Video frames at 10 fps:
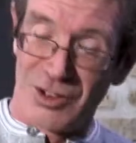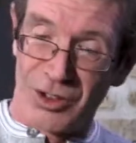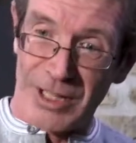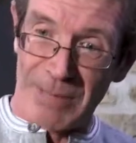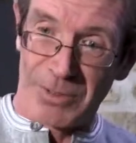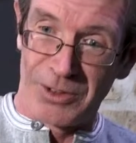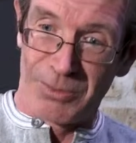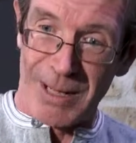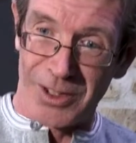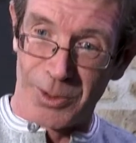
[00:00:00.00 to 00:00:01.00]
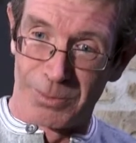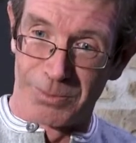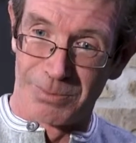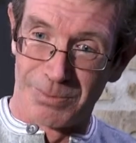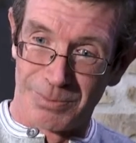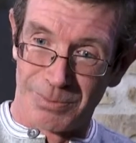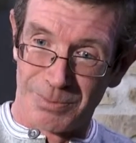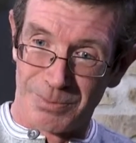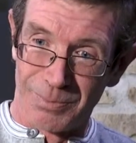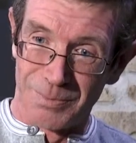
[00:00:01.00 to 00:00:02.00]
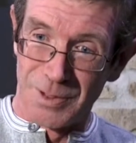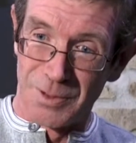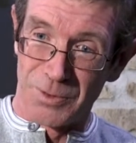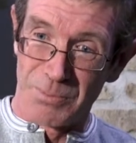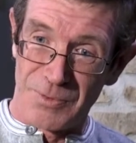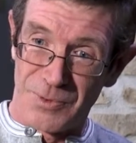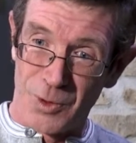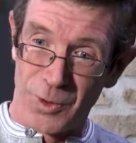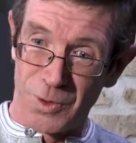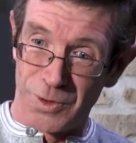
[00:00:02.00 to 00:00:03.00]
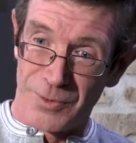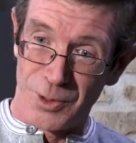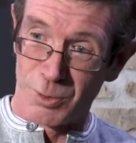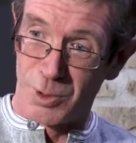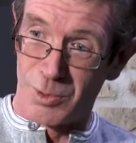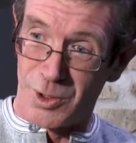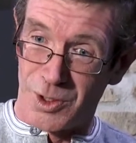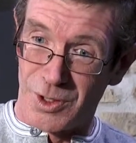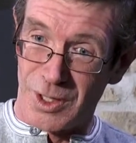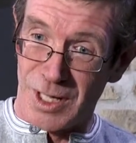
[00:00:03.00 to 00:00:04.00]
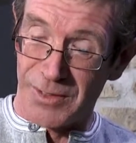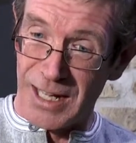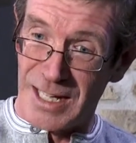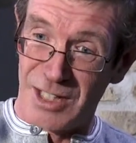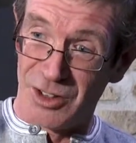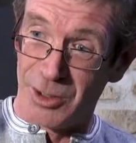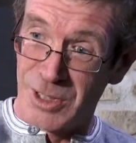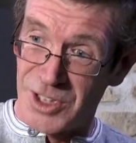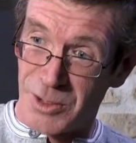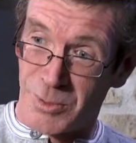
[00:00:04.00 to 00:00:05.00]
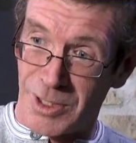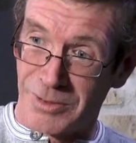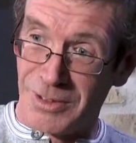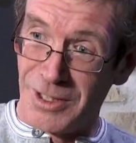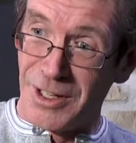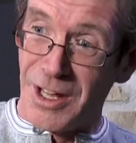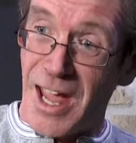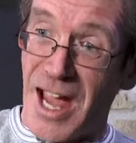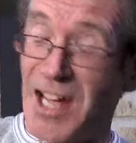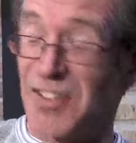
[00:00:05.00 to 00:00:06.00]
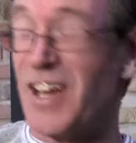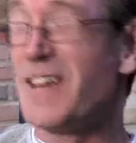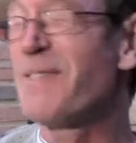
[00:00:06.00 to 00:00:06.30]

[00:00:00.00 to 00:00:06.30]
in John Ambulance manual from before the First World War, and that is an original one. It's a